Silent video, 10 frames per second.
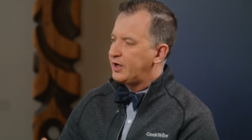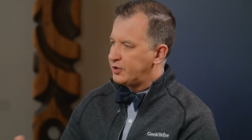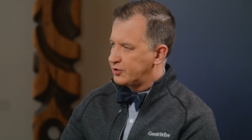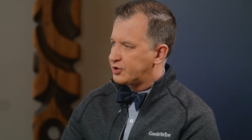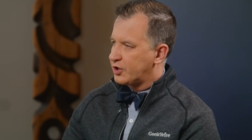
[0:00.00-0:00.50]
in
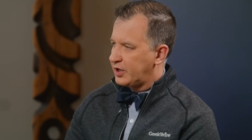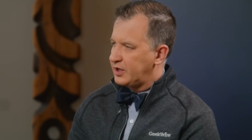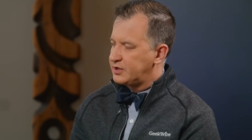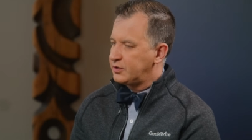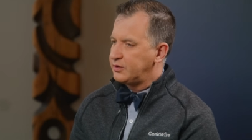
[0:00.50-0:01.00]
your
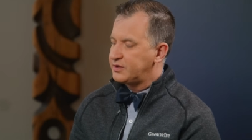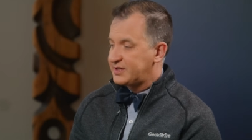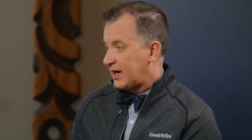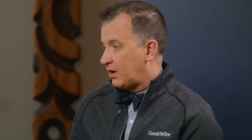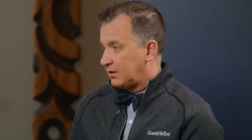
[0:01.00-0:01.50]
journey to
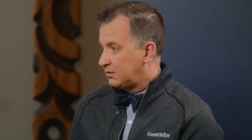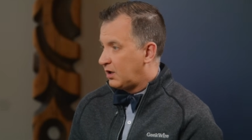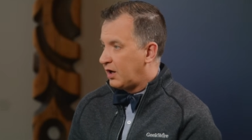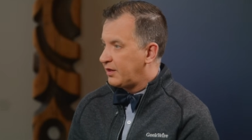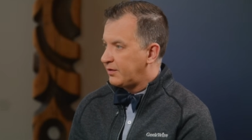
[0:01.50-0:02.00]
sell
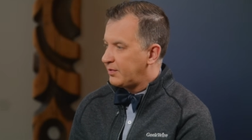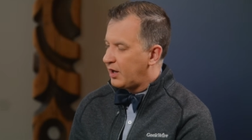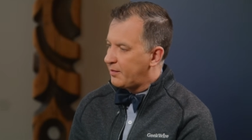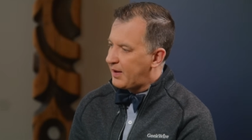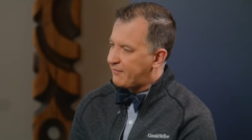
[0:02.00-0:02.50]
on the,
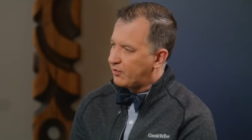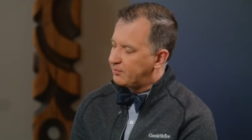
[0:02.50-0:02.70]
on the platform?